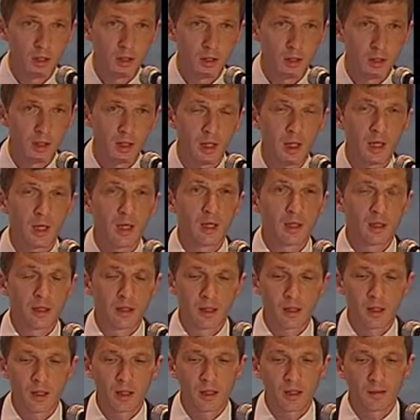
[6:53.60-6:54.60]
sample
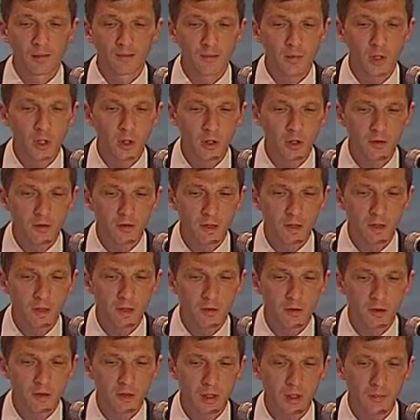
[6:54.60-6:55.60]

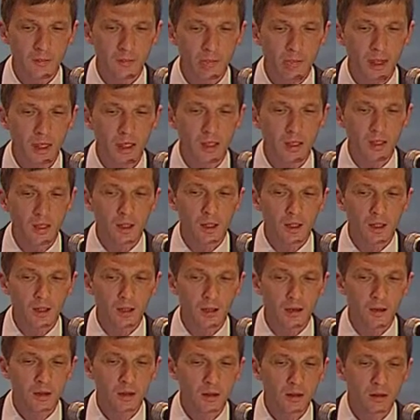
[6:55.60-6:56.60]
areas
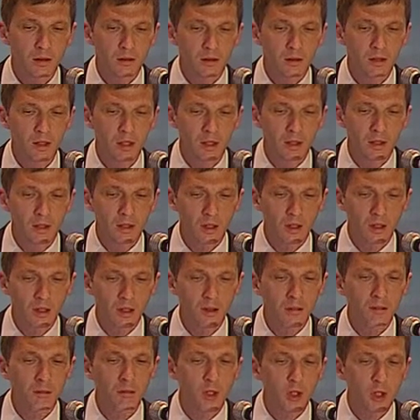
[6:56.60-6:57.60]
that we'll use
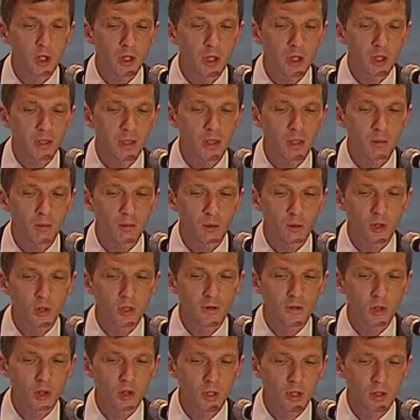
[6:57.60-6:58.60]
for
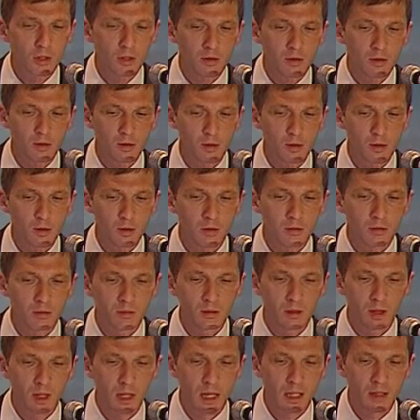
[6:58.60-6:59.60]
interpretation, and some of
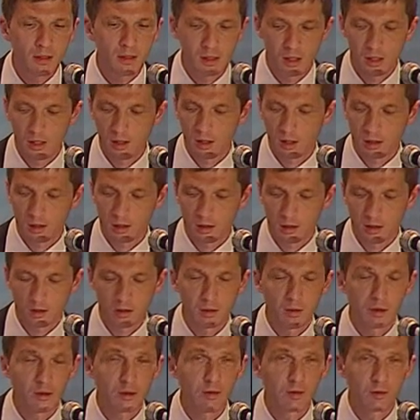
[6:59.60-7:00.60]
the new
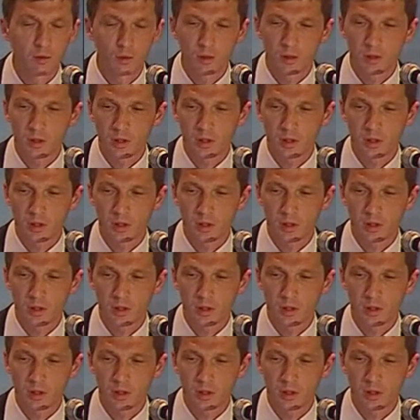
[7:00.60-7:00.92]
ideas on